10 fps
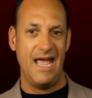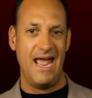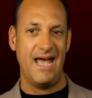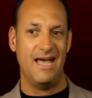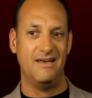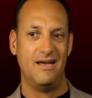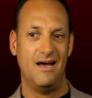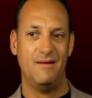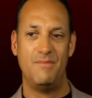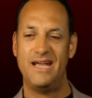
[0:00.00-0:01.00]
and
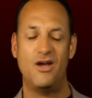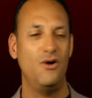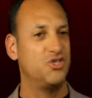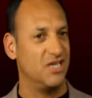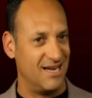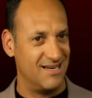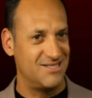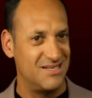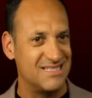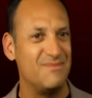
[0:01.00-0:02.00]
uh, my coaching, I
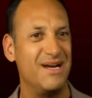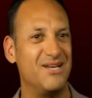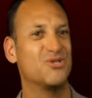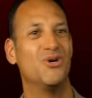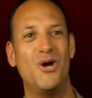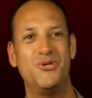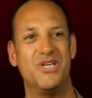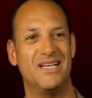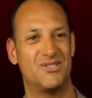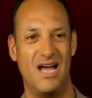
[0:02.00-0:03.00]
guess you could say my initial
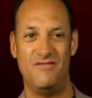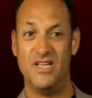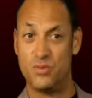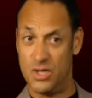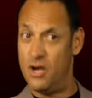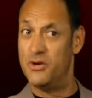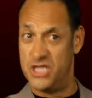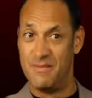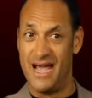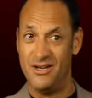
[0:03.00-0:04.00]
coaching. So I have this one
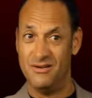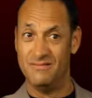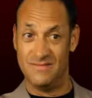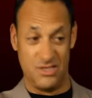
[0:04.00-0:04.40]
coaching manual.